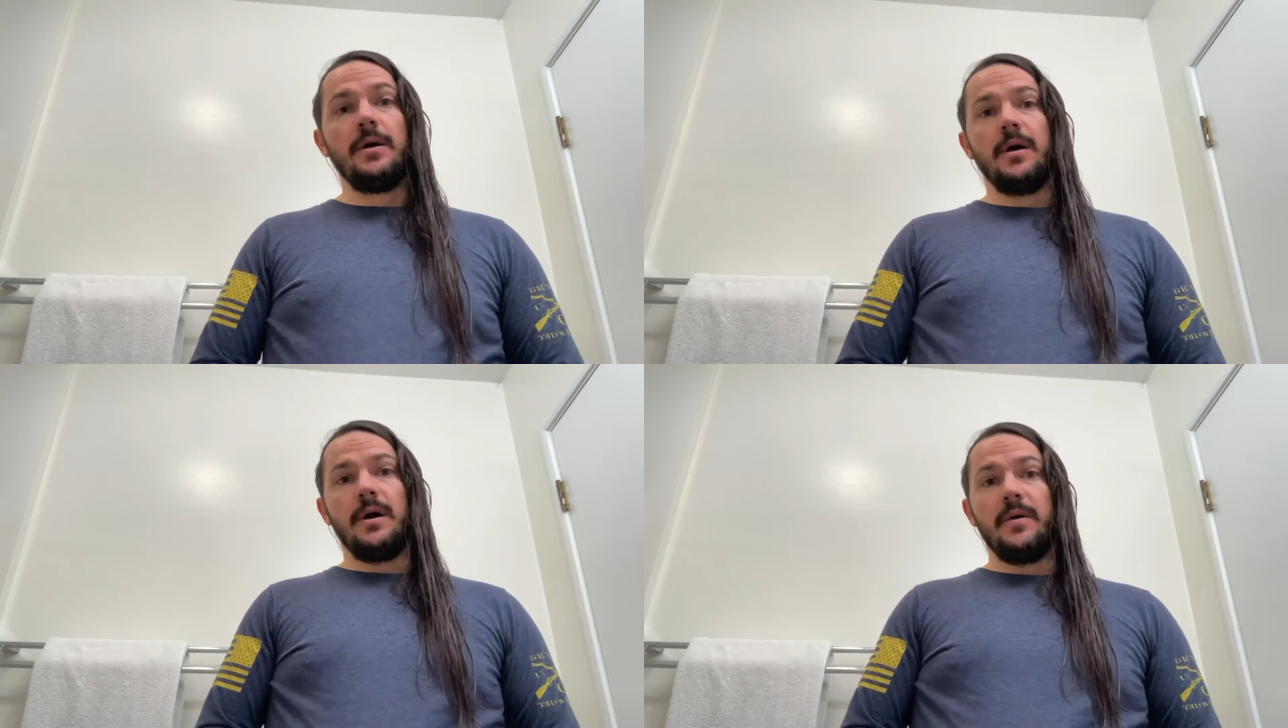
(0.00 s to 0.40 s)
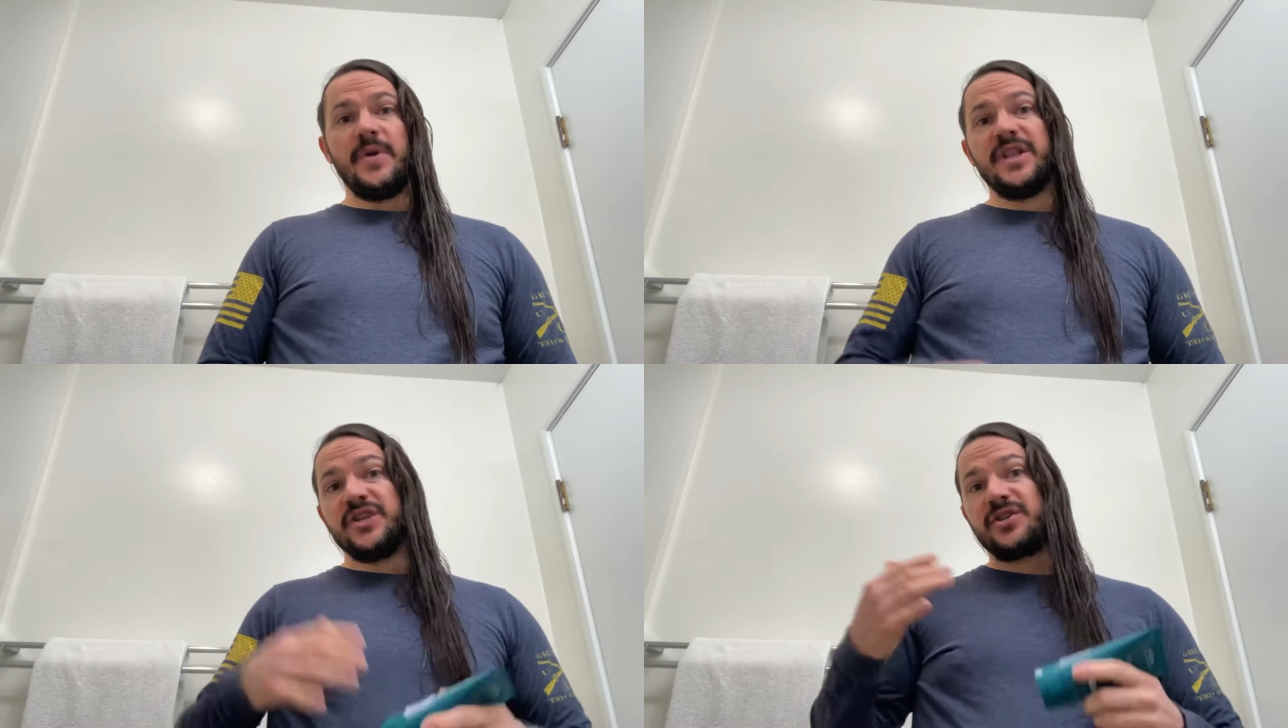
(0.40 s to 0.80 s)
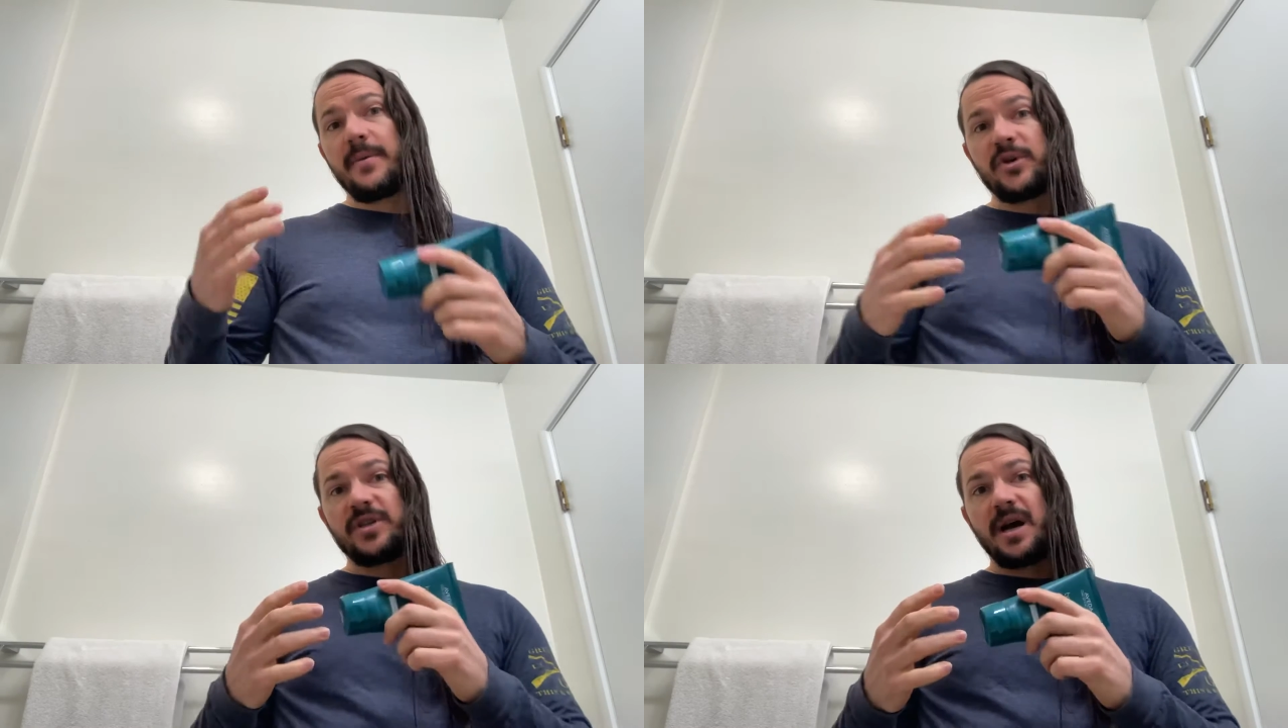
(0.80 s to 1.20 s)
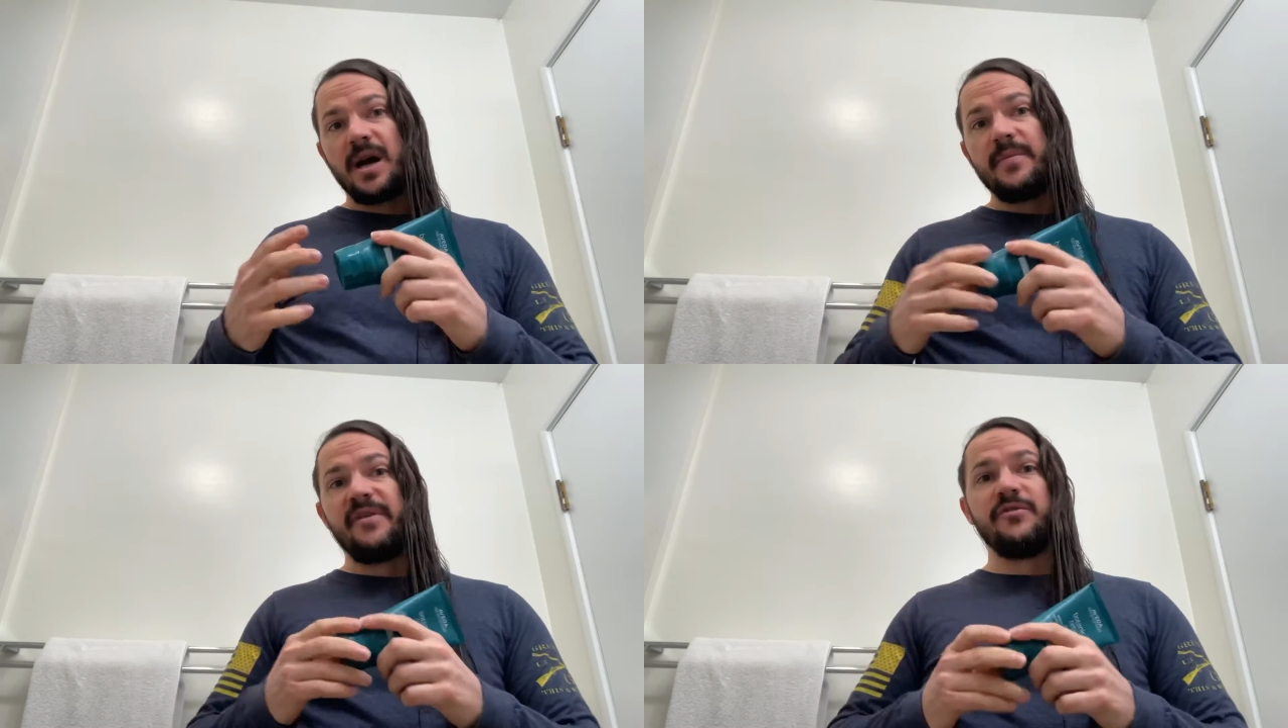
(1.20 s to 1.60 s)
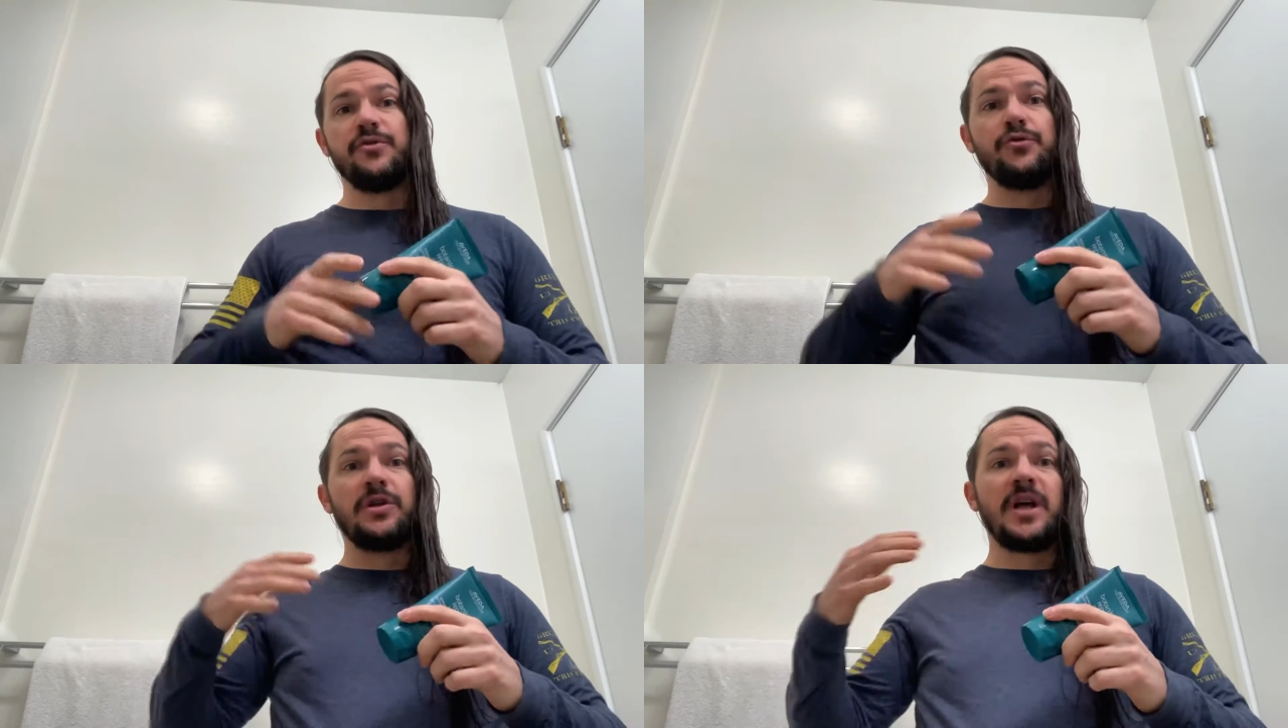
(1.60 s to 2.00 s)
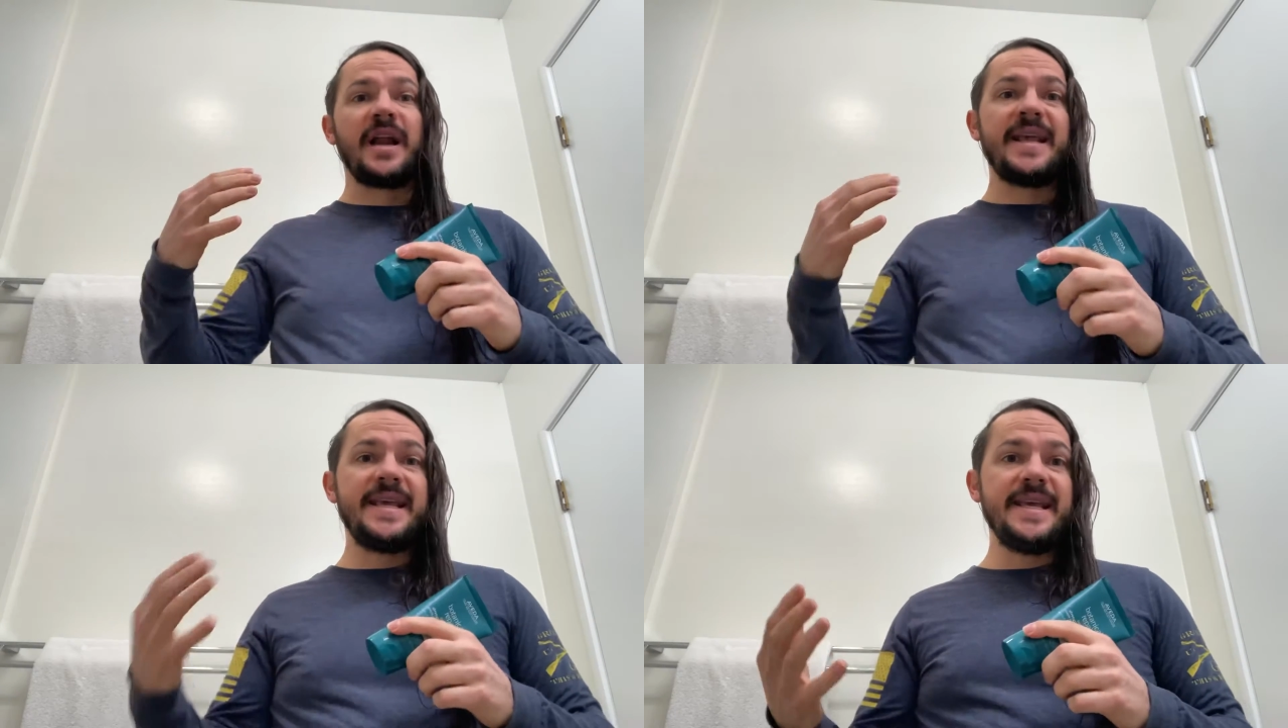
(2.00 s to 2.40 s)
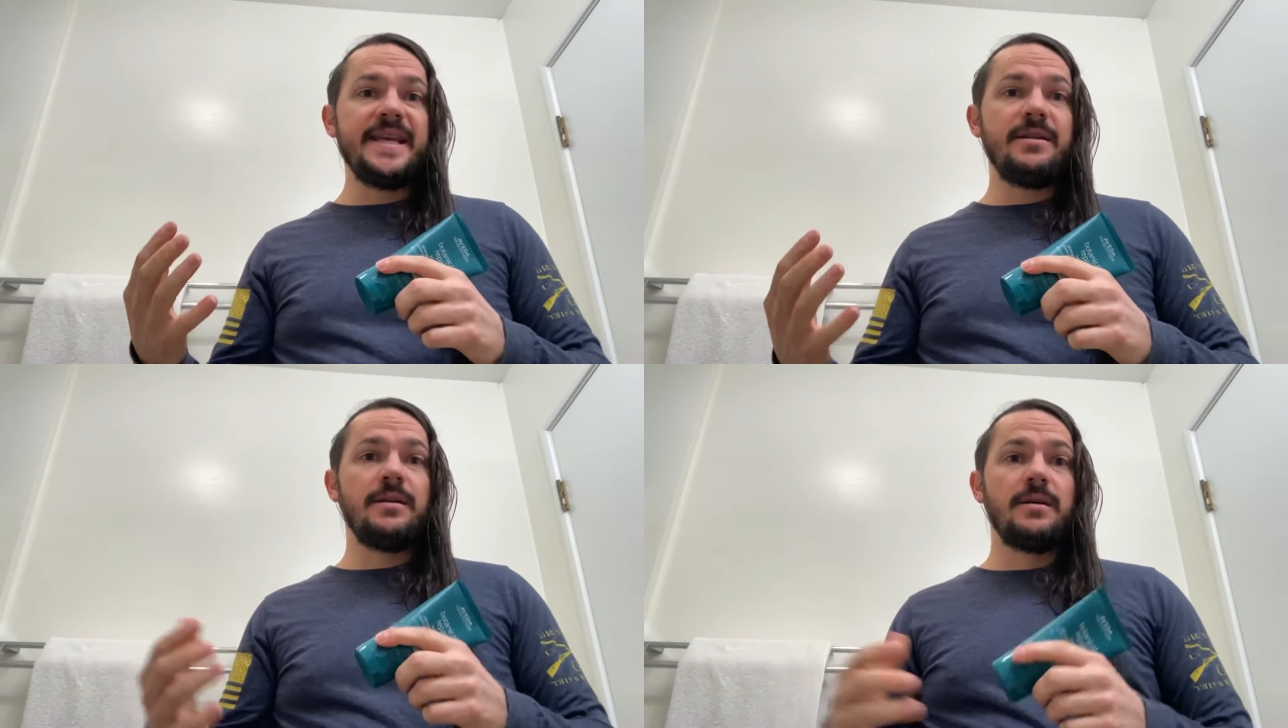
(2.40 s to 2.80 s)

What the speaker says: In the summertime, if you're doing a lot of heat